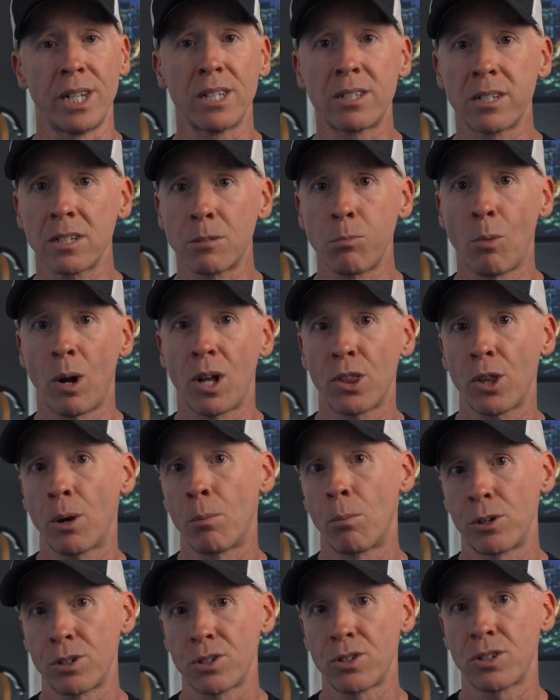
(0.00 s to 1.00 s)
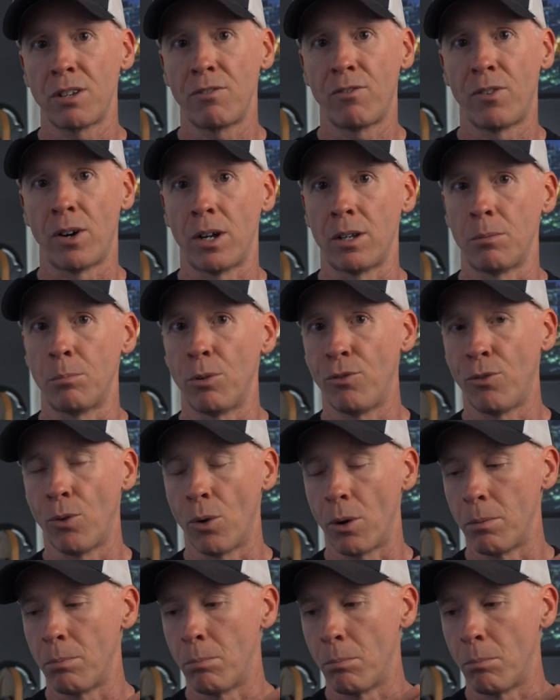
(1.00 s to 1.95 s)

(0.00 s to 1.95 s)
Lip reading: to 6 month emergency fund before